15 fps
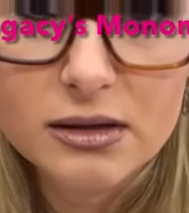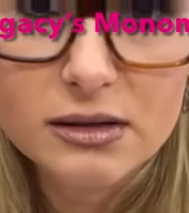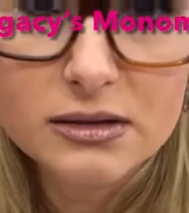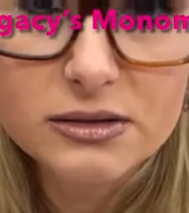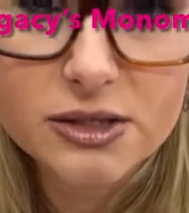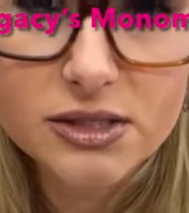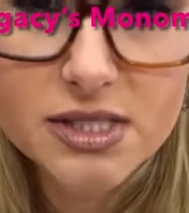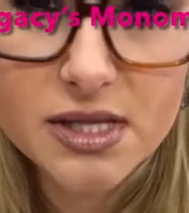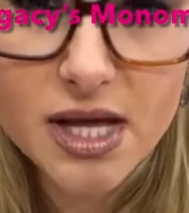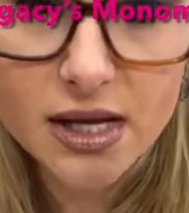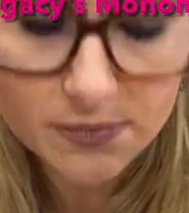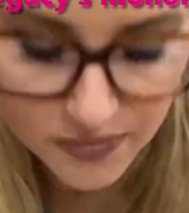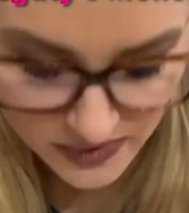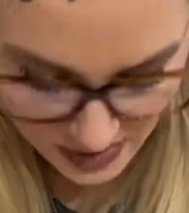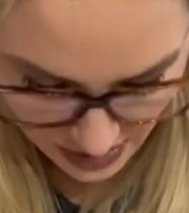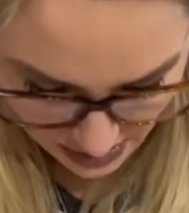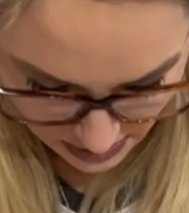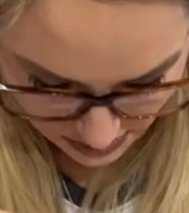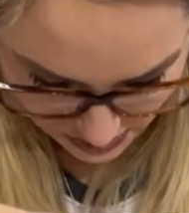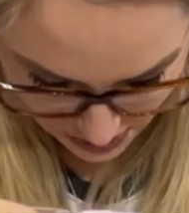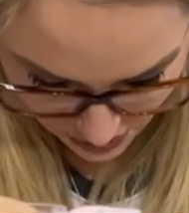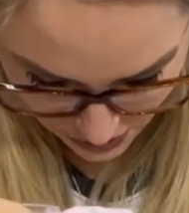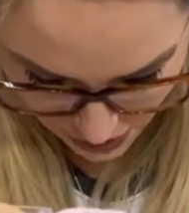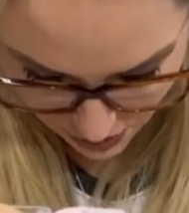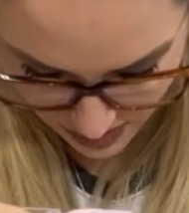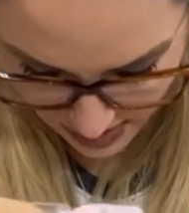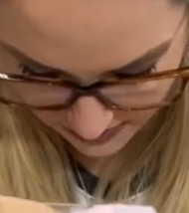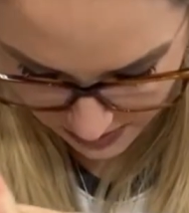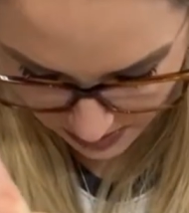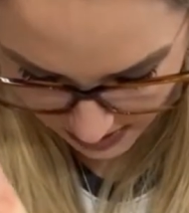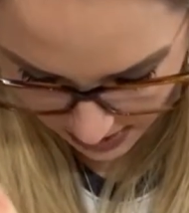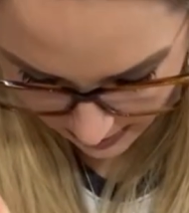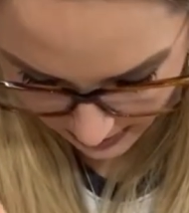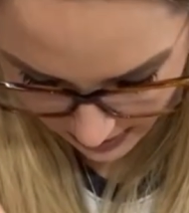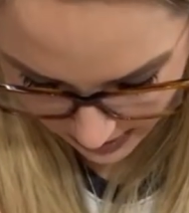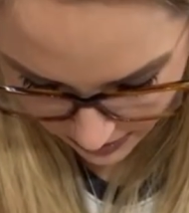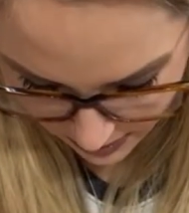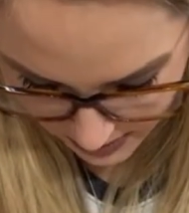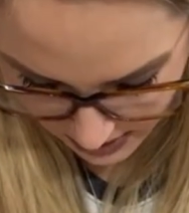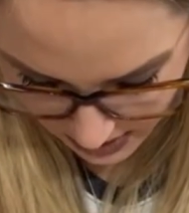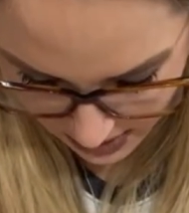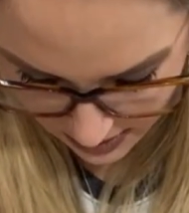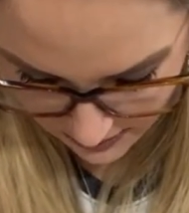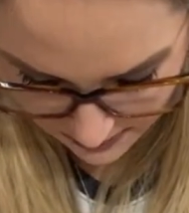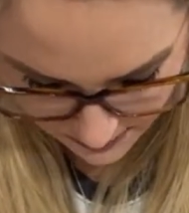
Y'all see that? So you would have to pick up another bead,